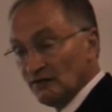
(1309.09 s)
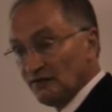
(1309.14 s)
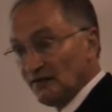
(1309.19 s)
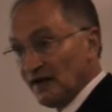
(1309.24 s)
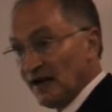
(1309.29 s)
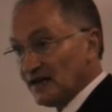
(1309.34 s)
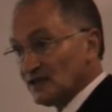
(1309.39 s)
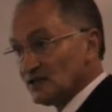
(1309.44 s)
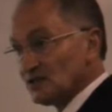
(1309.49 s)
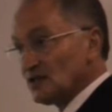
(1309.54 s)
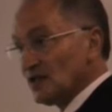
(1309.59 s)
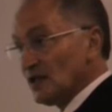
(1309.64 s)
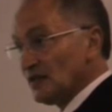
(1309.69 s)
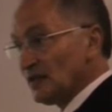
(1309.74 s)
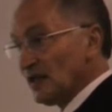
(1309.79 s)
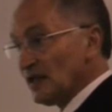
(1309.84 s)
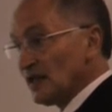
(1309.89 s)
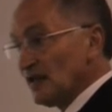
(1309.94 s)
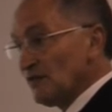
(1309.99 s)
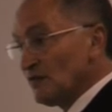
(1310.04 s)
Facts
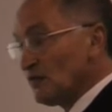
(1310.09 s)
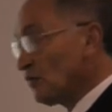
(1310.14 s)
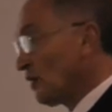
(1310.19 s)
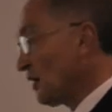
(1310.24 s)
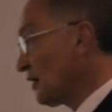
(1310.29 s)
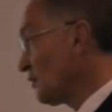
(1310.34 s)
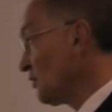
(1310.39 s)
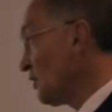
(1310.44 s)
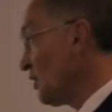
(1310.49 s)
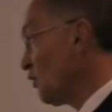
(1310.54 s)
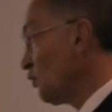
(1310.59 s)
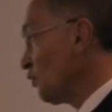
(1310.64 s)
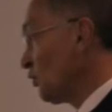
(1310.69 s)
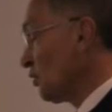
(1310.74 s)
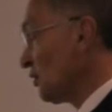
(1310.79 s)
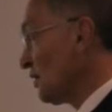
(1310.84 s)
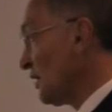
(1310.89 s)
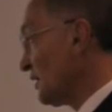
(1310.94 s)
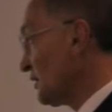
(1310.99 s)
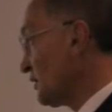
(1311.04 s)
that everyone
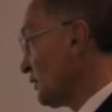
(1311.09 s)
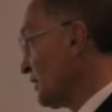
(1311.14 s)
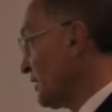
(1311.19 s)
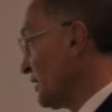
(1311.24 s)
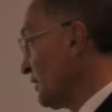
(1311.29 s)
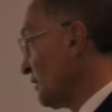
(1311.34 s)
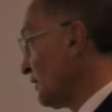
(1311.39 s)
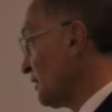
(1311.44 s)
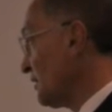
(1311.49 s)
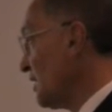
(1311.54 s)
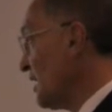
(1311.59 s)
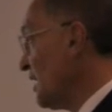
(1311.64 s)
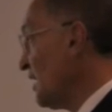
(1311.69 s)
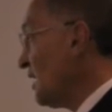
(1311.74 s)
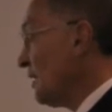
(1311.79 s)
will agree on,